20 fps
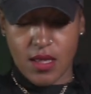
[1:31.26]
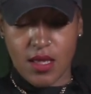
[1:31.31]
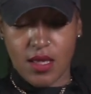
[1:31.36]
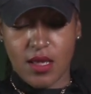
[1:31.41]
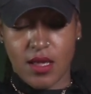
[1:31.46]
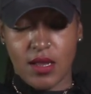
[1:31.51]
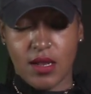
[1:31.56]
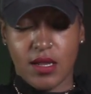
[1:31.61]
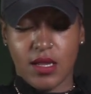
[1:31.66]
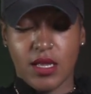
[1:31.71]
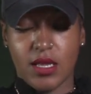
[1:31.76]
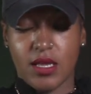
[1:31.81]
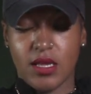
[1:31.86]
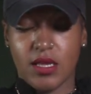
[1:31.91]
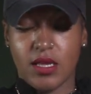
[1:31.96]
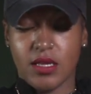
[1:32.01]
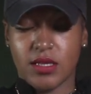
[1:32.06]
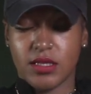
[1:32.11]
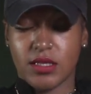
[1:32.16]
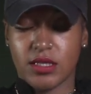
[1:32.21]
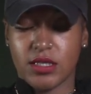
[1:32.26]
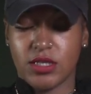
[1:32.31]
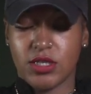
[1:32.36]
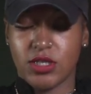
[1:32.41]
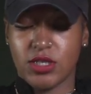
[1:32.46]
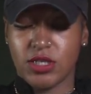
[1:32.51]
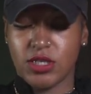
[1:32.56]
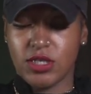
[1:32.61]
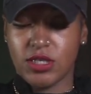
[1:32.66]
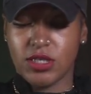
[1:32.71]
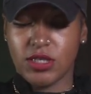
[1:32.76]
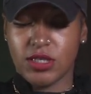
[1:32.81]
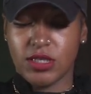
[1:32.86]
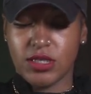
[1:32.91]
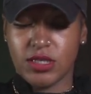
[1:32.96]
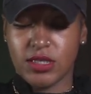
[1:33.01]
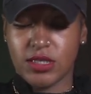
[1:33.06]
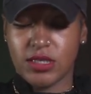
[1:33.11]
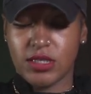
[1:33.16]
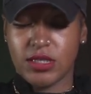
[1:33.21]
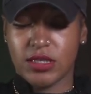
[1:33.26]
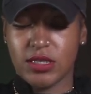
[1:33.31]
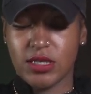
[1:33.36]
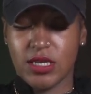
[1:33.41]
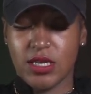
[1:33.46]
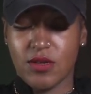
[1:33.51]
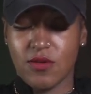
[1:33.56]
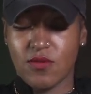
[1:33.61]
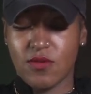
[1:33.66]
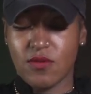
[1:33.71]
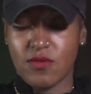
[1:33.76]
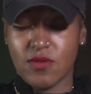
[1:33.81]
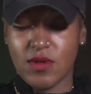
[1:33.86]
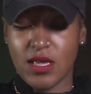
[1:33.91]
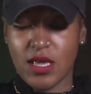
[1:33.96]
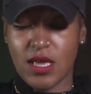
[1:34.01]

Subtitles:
And let's just see what we